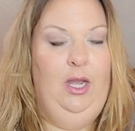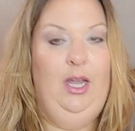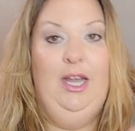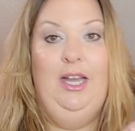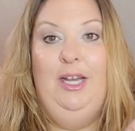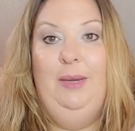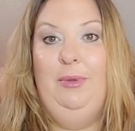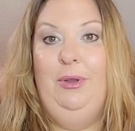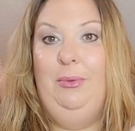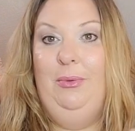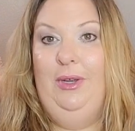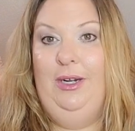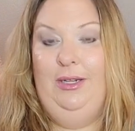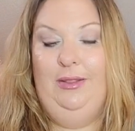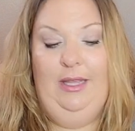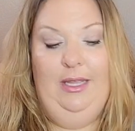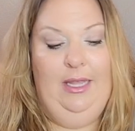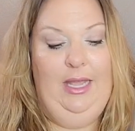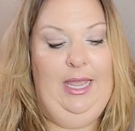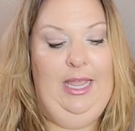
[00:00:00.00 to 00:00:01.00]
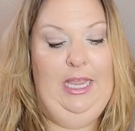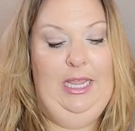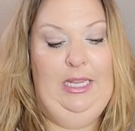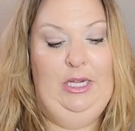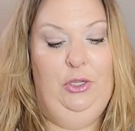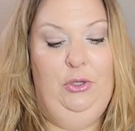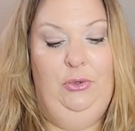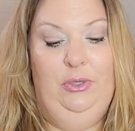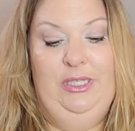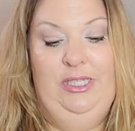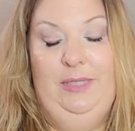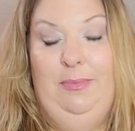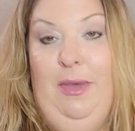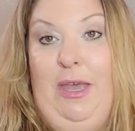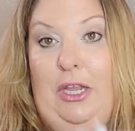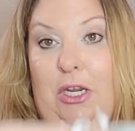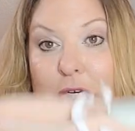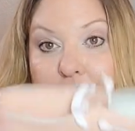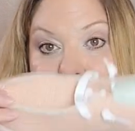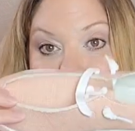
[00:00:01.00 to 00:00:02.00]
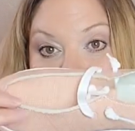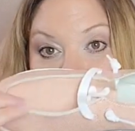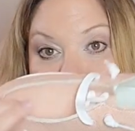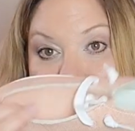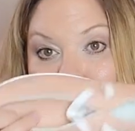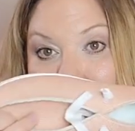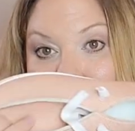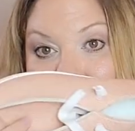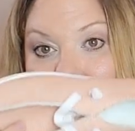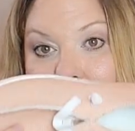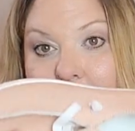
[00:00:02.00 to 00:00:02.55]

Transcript: I wanted like a Hey-Do inspired shoe.